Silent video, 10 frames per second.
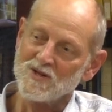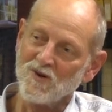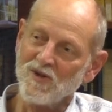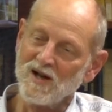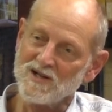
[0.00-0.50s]

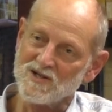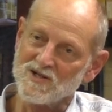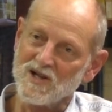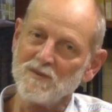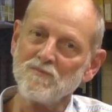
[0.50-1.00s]
So that
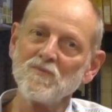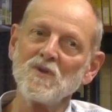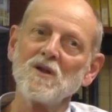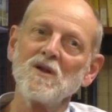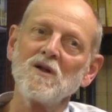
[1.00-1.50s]
is the,
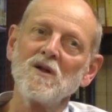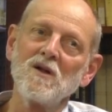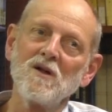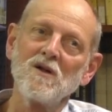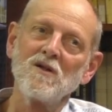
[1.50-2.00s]

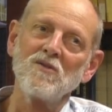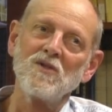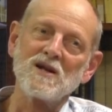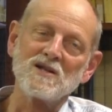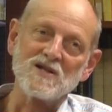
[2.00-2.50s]

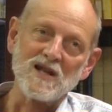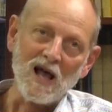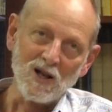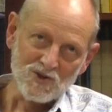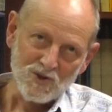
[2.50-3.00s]
that is the
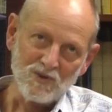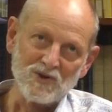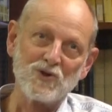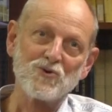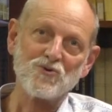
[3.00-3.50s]

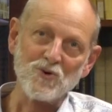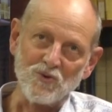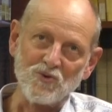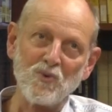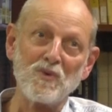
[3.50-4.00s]
ultimate
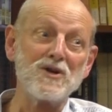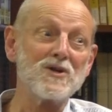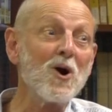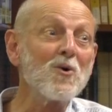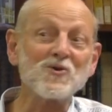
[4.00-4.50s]
truth, when we
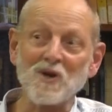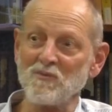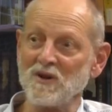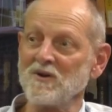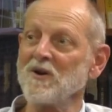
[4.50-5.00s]
know
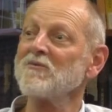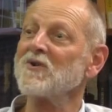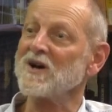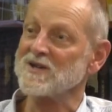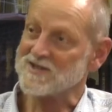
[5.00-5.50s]
something
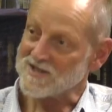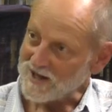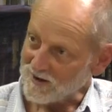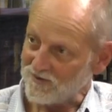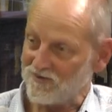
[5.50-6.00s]
for
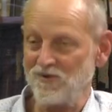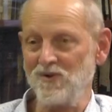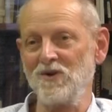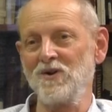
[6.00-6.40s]
ourselves.